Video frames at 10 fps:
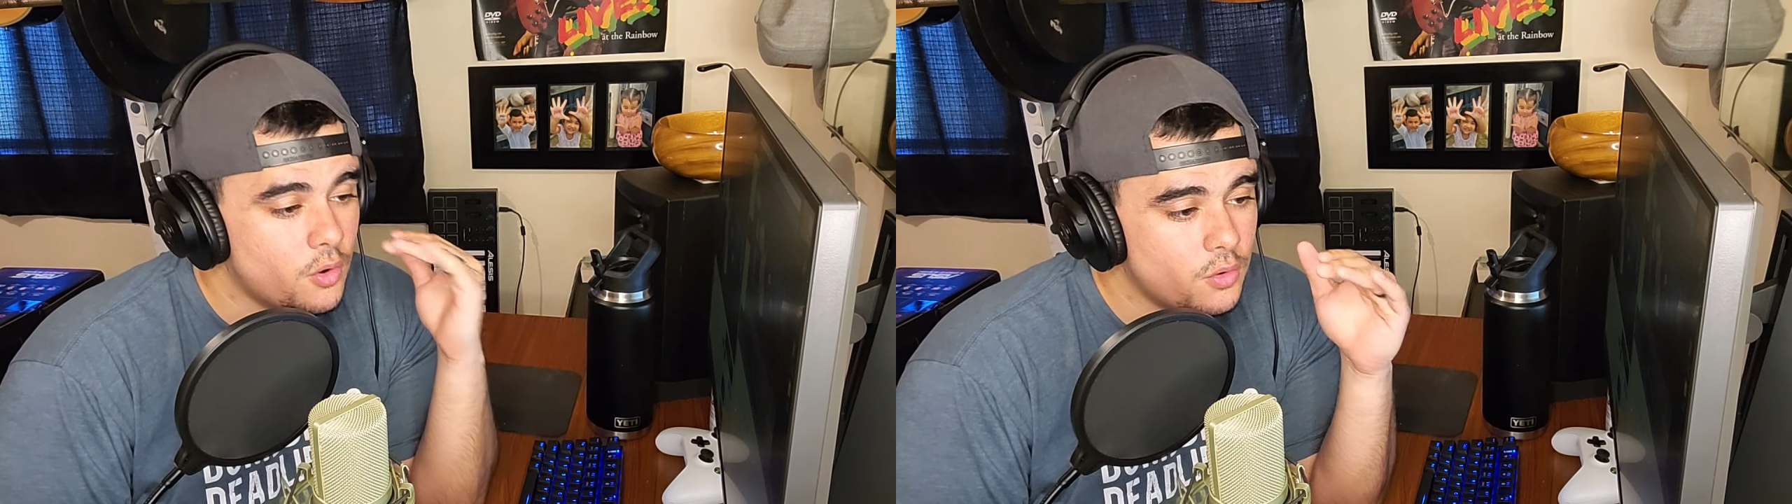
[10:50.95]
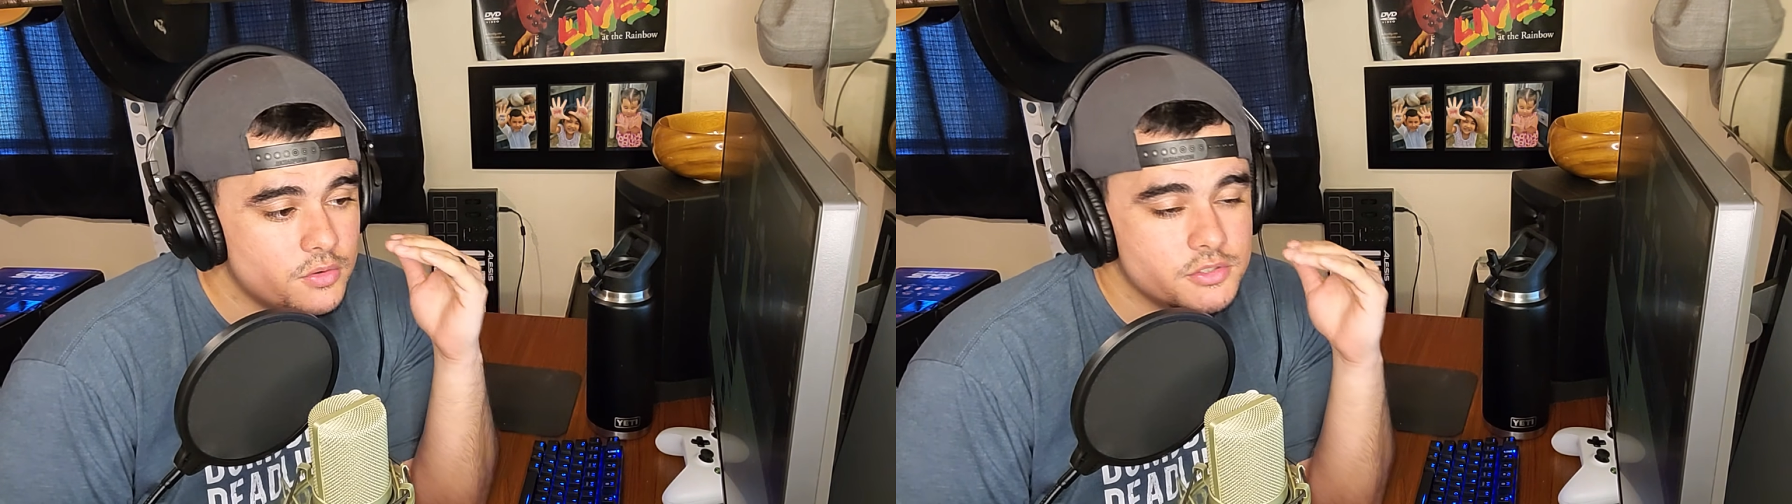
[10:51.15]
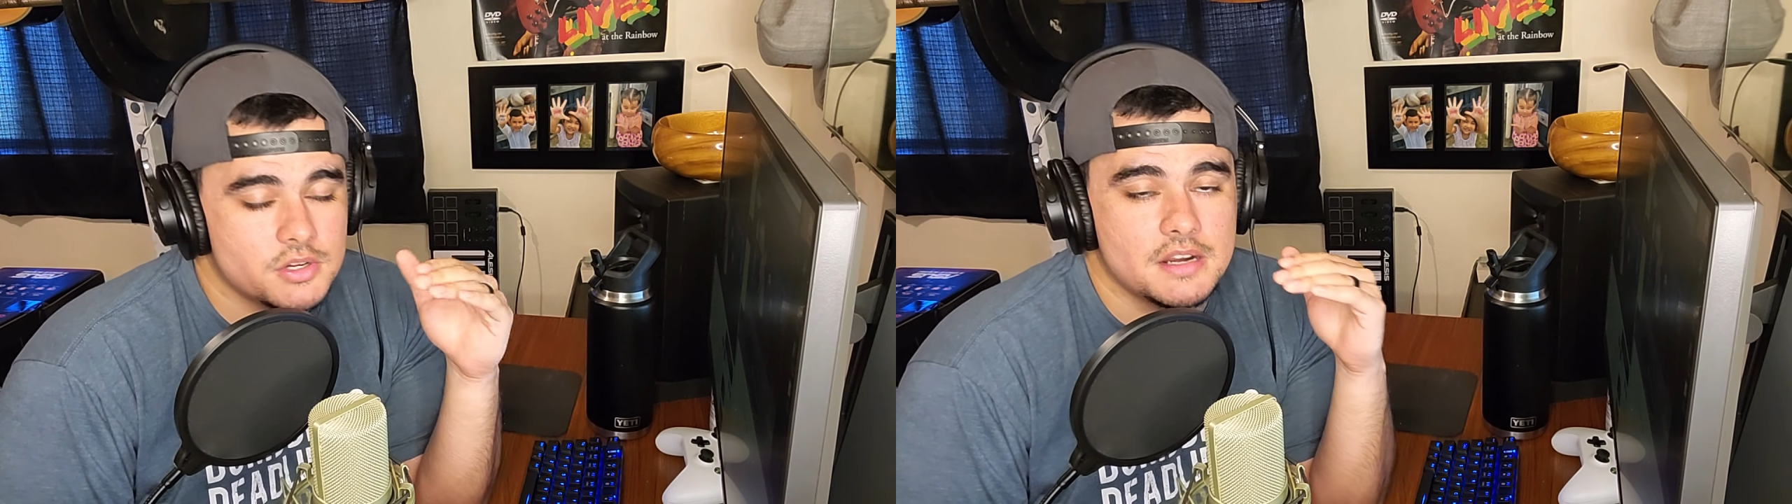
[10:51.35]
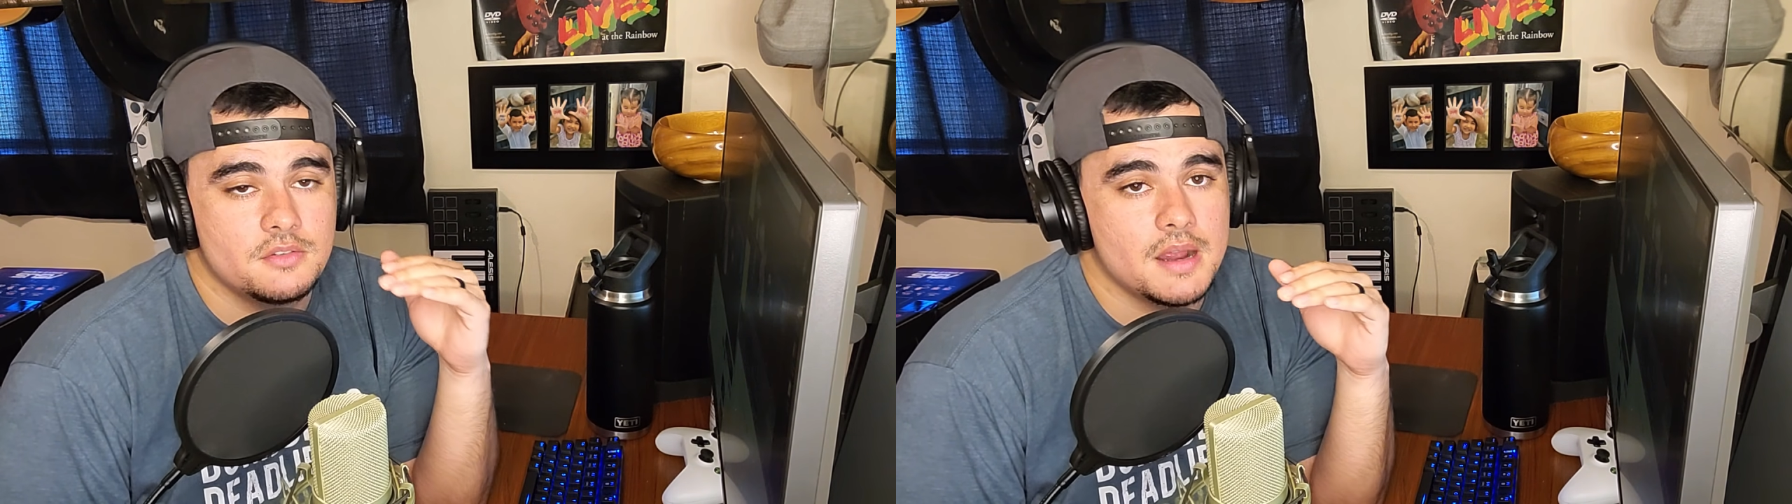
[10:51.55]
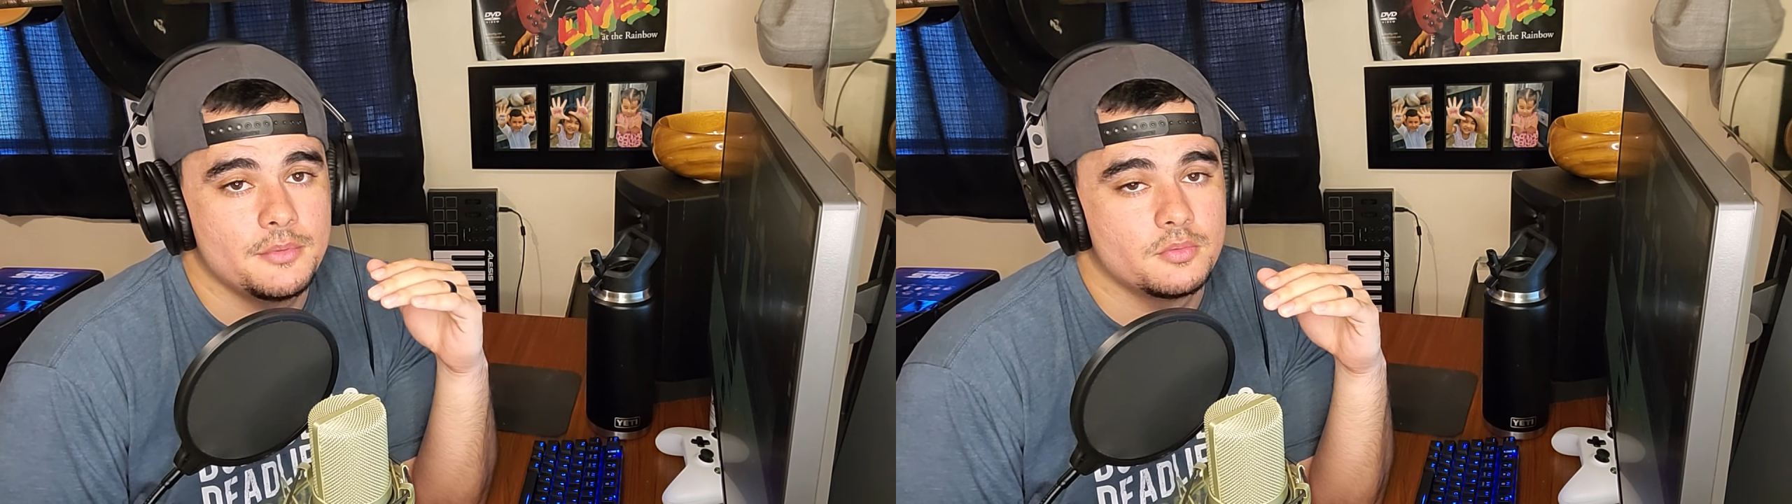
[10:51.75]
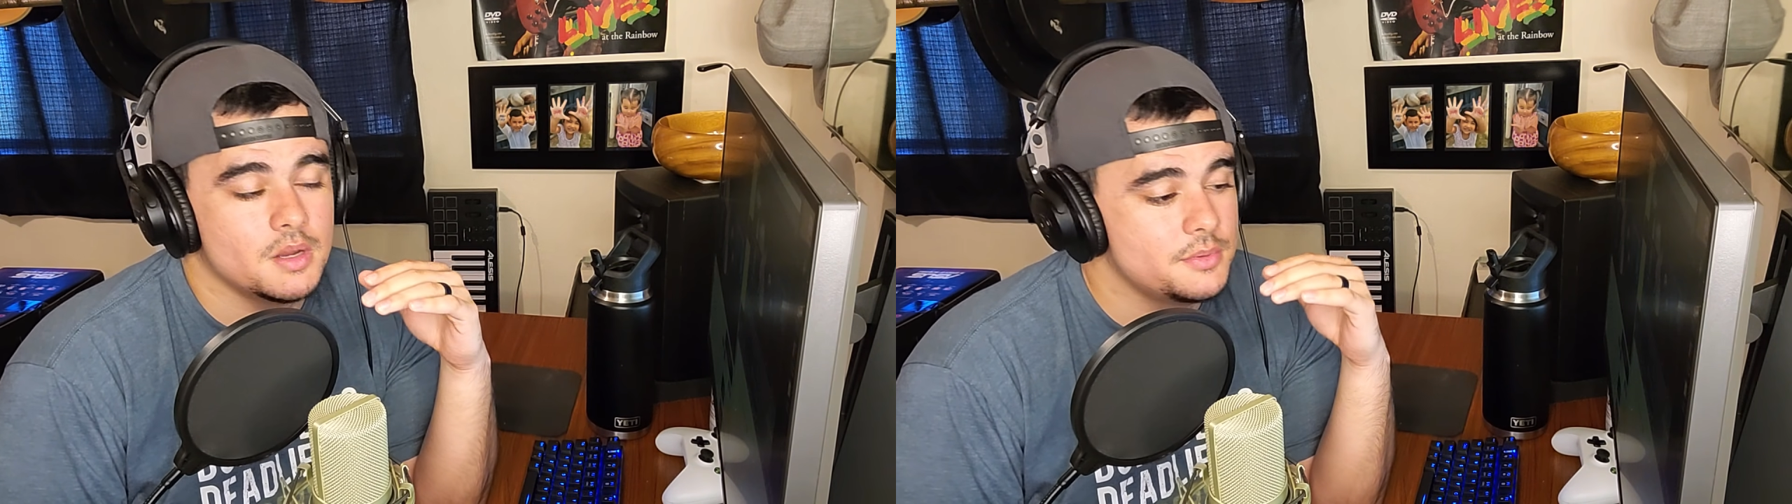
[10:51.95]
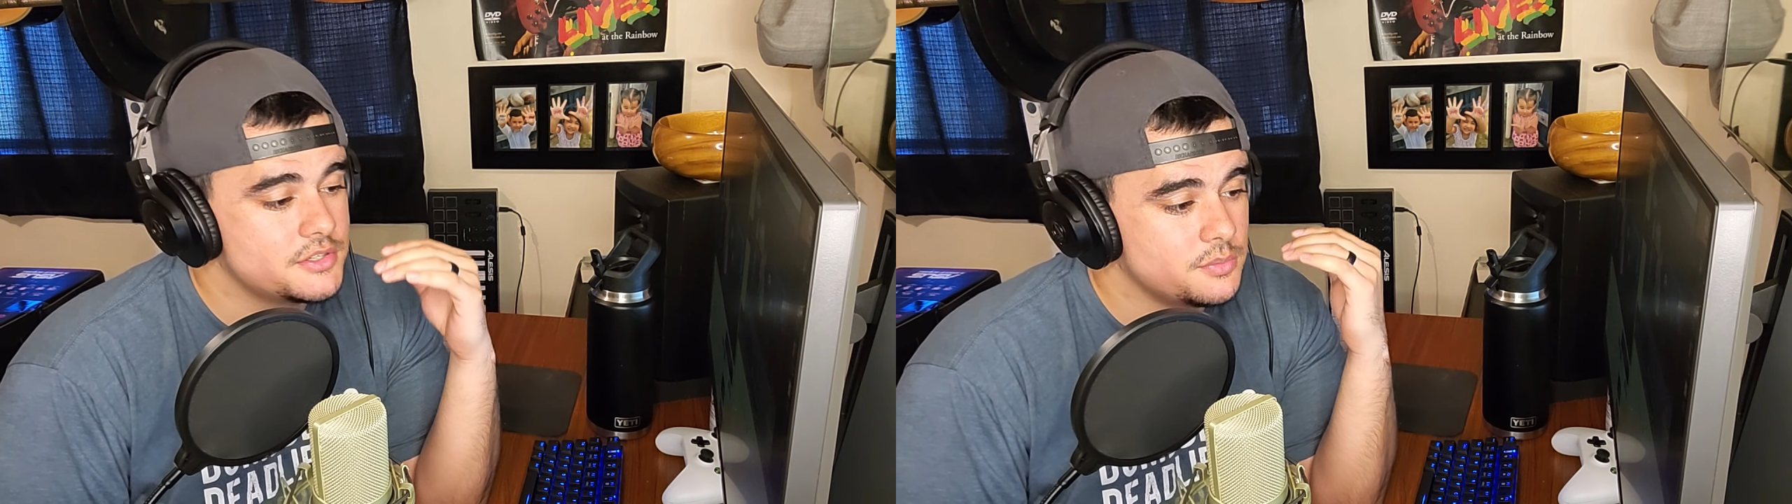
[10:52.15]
always try to grab the rubbish,